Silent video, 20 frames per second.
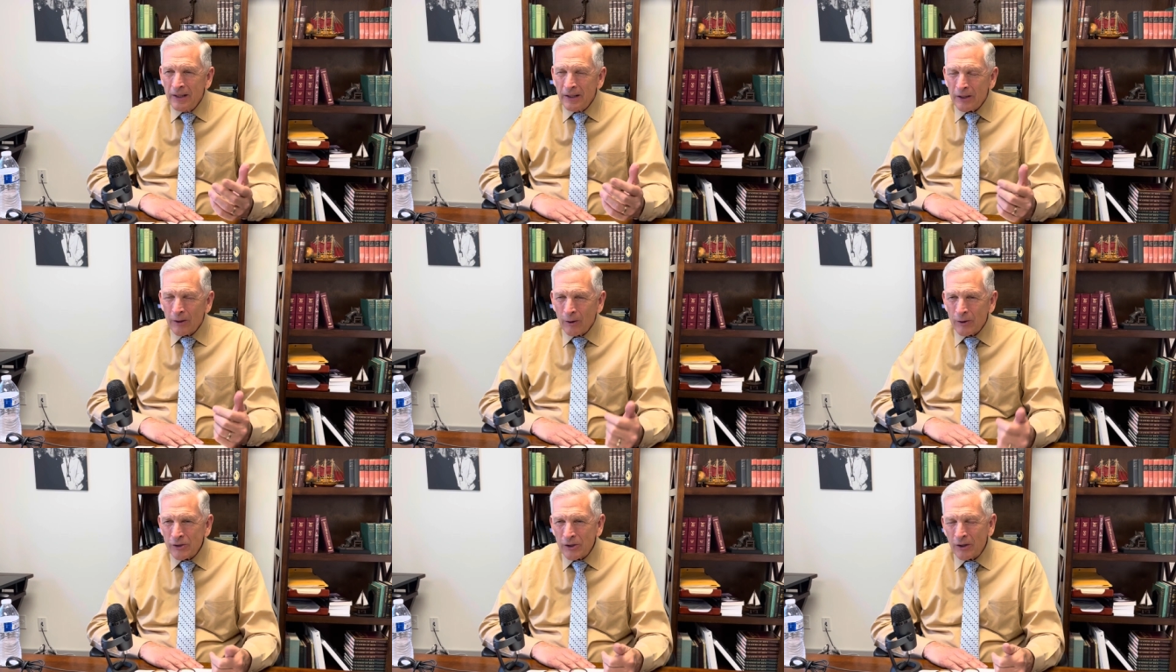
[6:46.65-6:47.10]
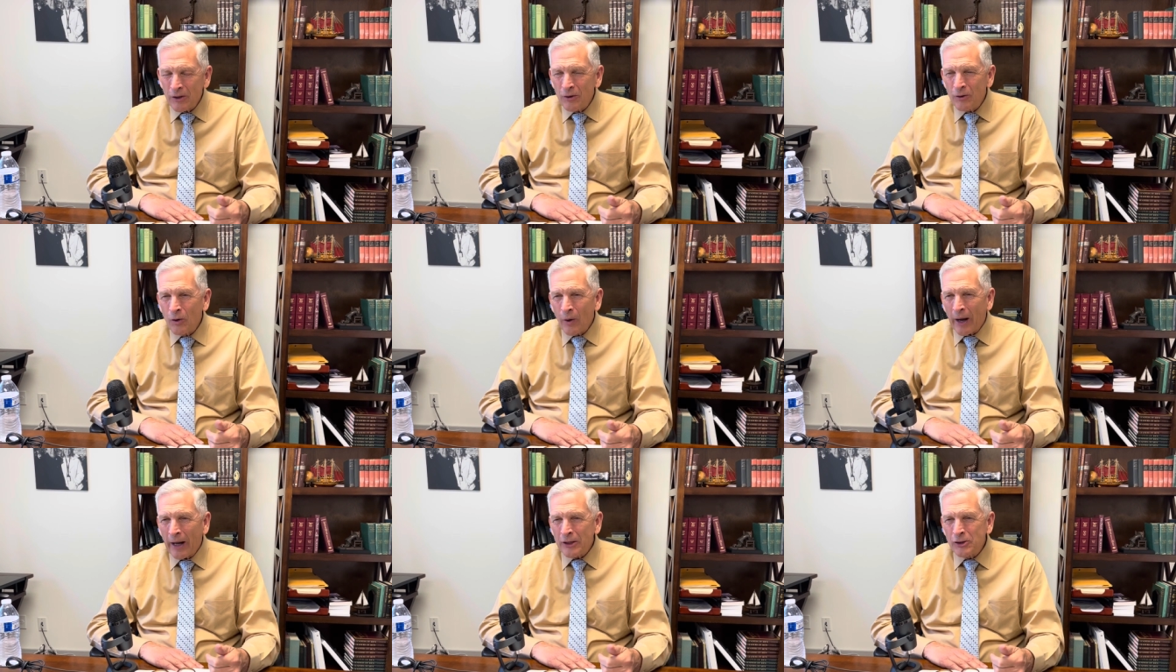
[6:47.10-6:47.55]
There was a
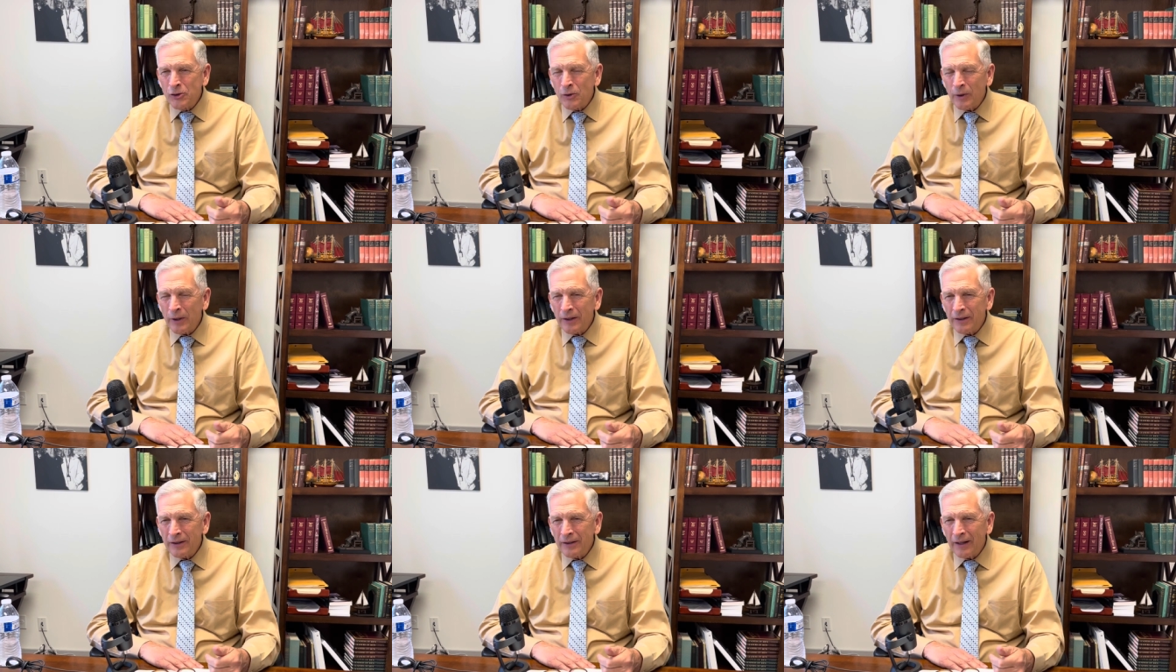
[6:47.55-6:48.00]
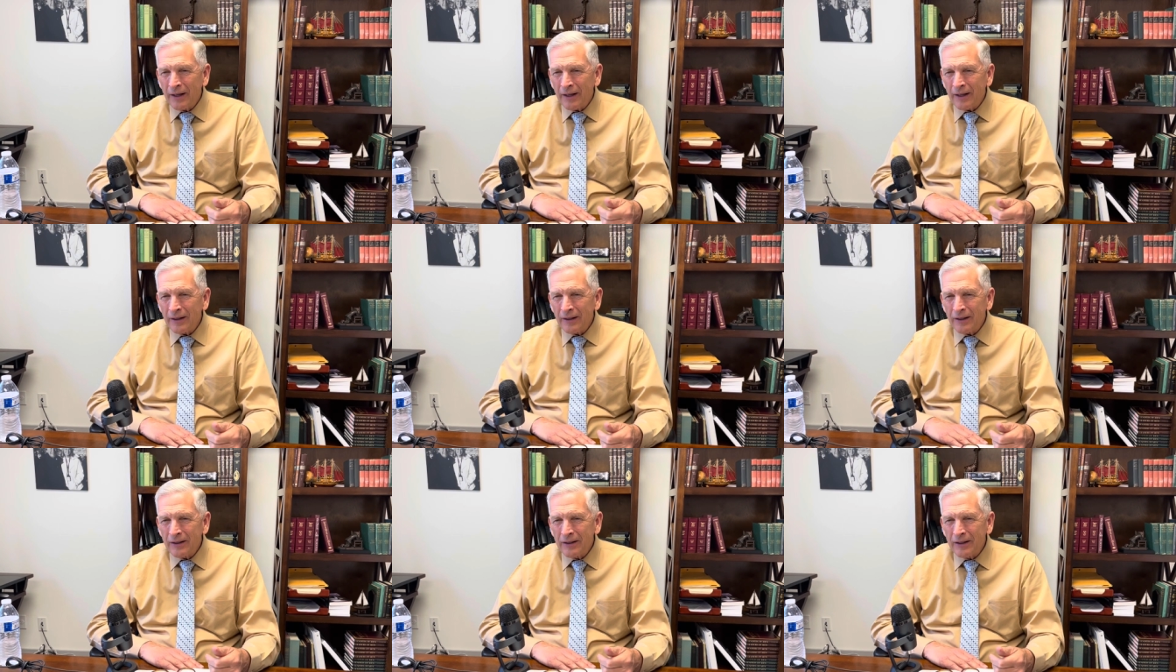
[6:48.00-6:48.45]
graduate,
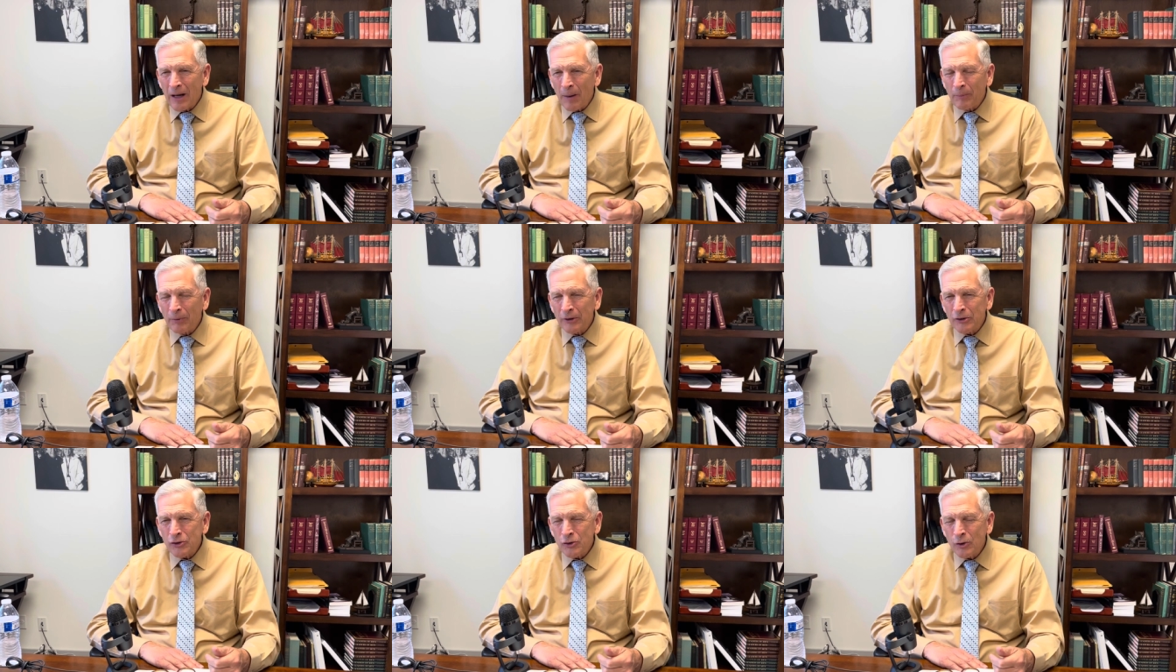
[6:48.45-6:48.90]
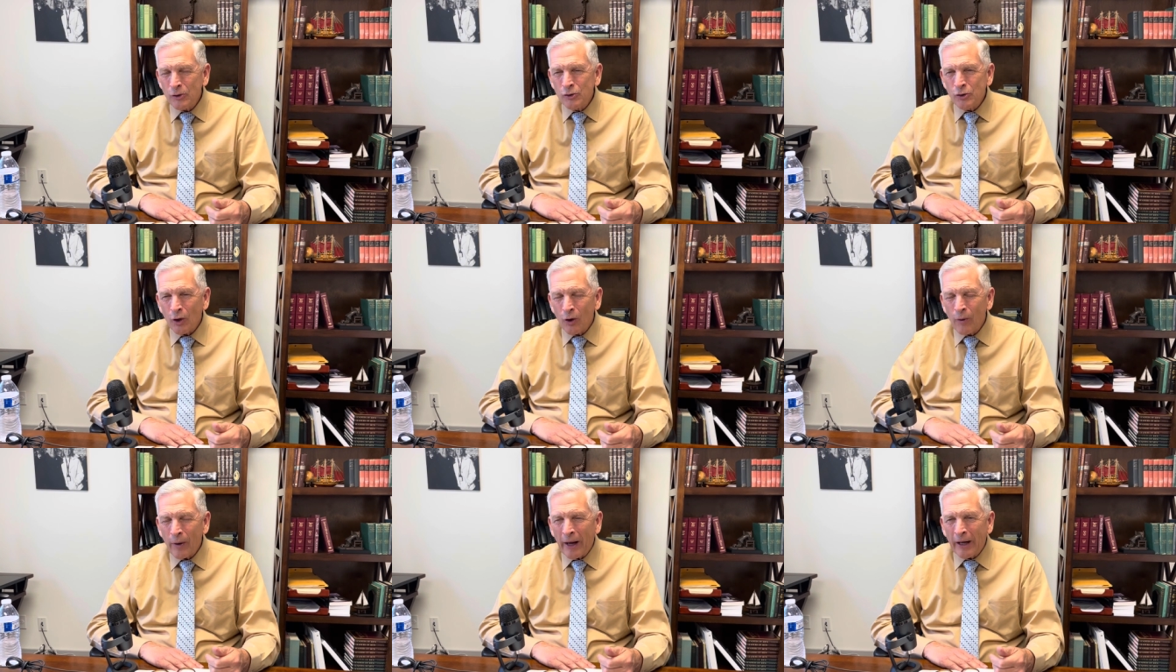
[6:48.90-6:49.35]
uh, a couple of students
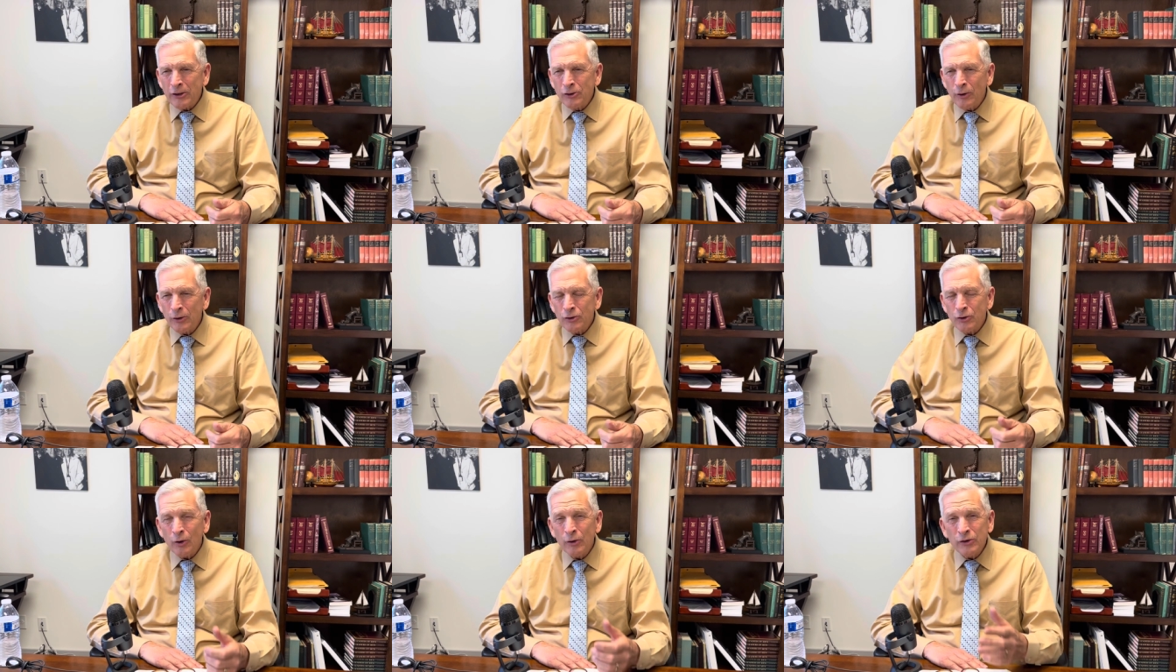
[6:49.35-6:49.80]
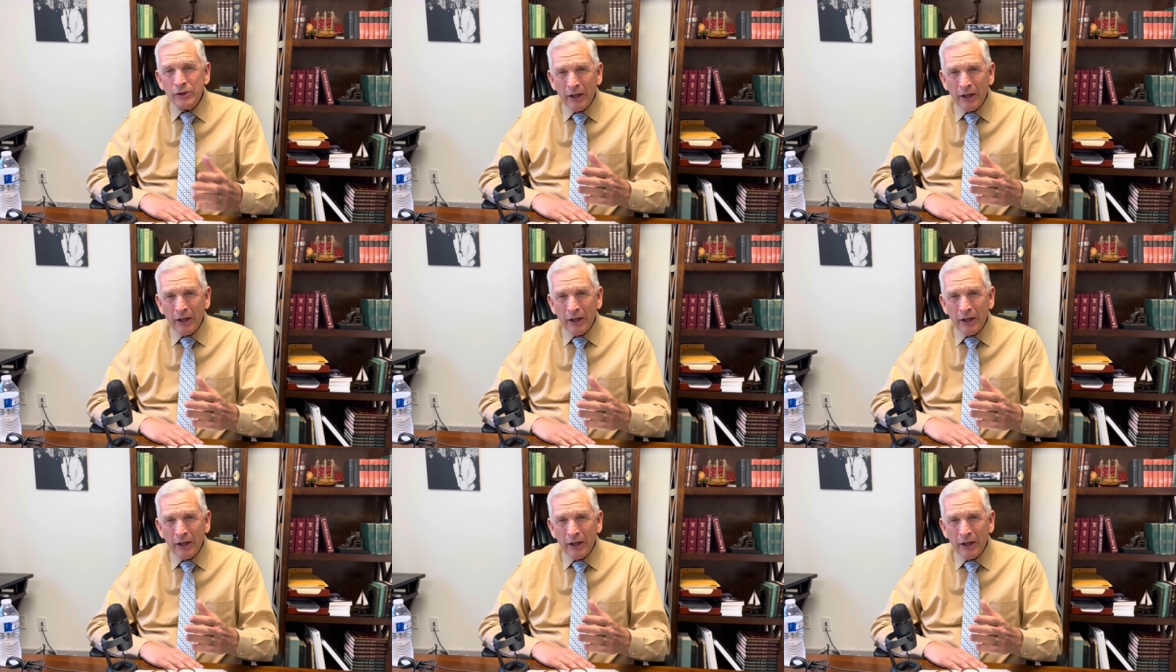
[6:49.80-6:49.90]
or graduate students,